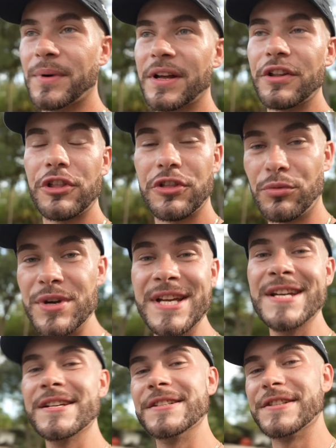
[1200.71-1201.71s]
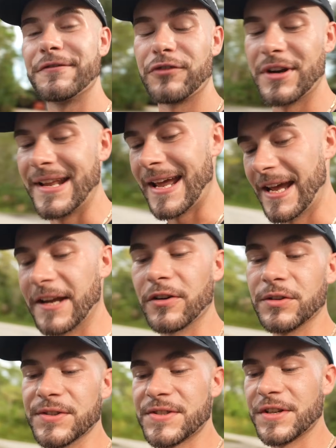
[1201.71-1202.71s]
but 3 different
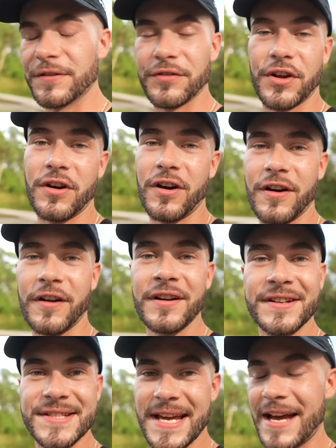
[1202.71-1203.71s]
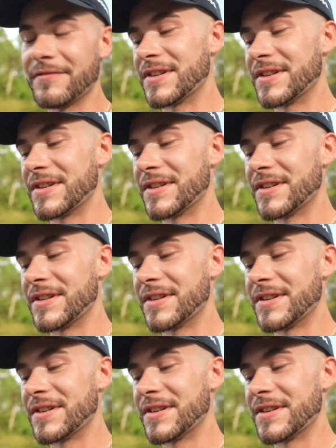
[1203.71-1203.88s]
angles of the car to have